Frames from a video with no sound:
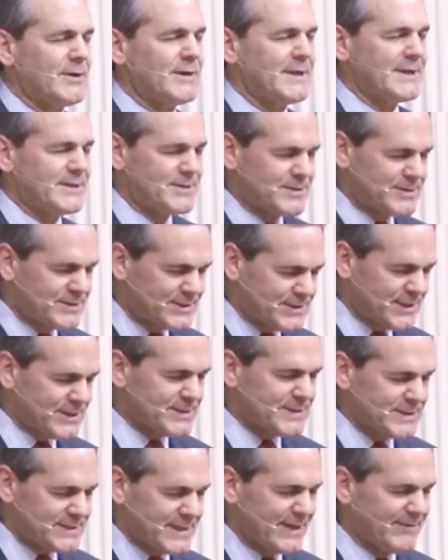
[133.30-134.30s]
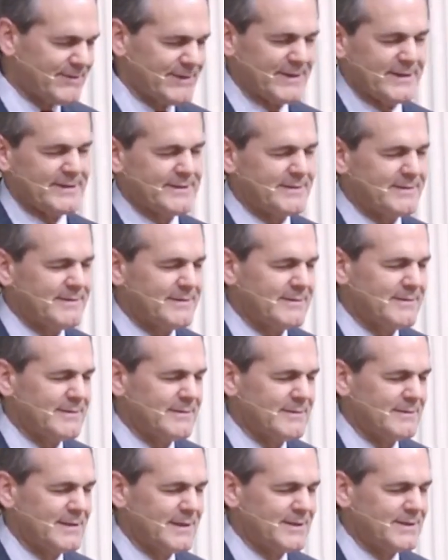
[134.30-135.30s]
Lord, it's just as evident
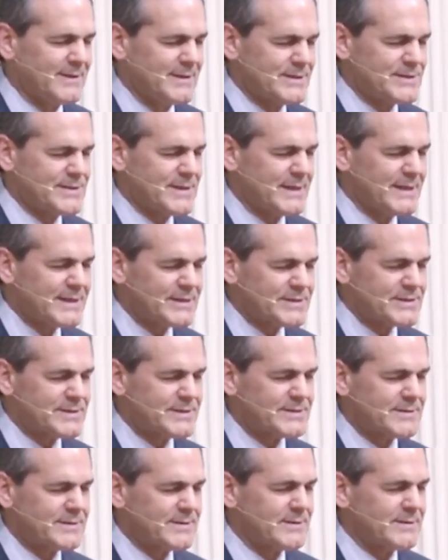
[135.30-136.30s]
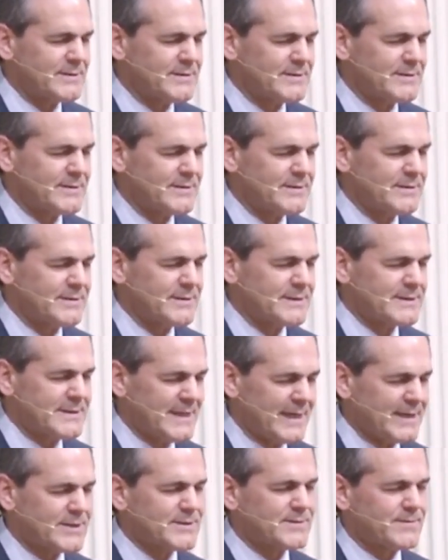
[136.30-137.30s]
that this is
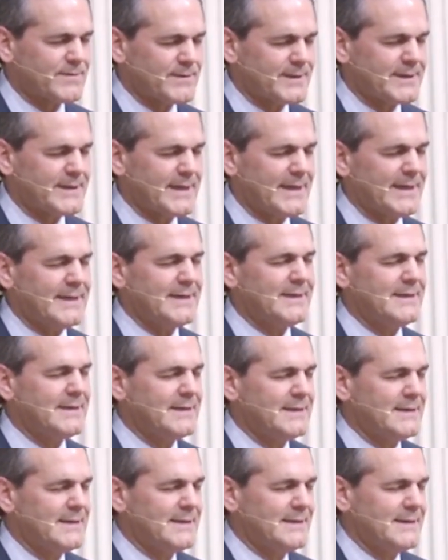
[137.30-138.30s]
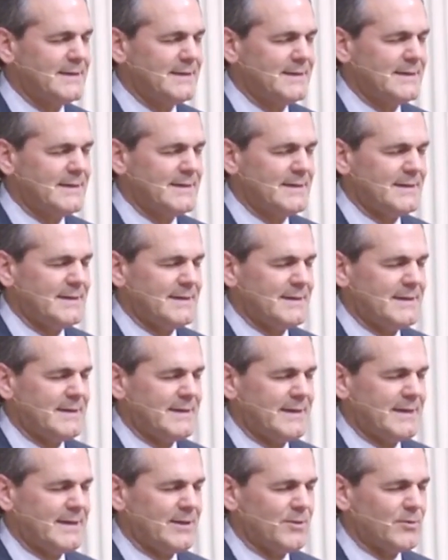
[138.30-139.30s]
the text for the day.
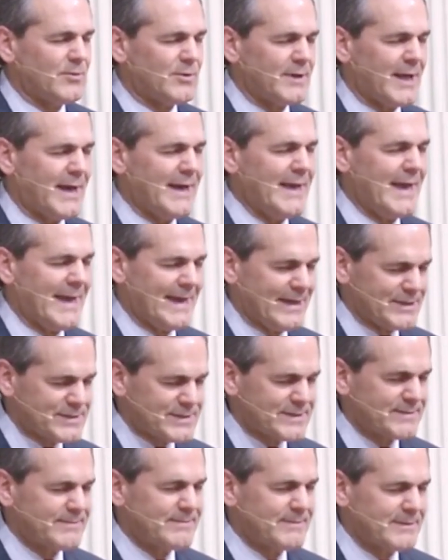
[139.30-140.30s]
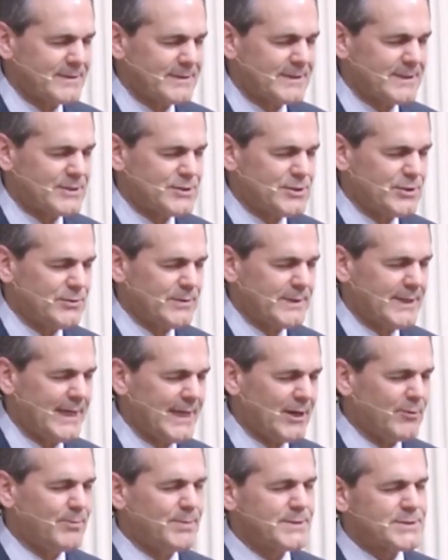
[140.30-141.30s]
Lord, I ask that you
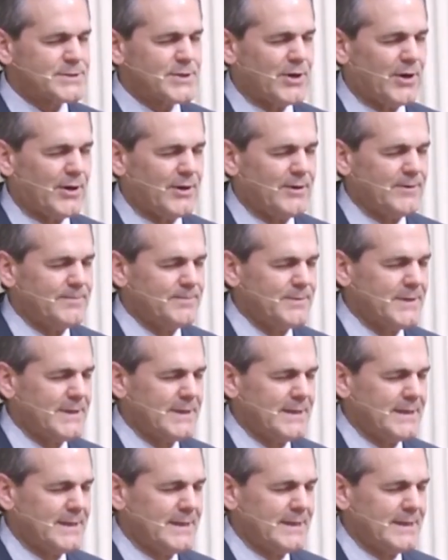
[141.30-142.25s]
would help us all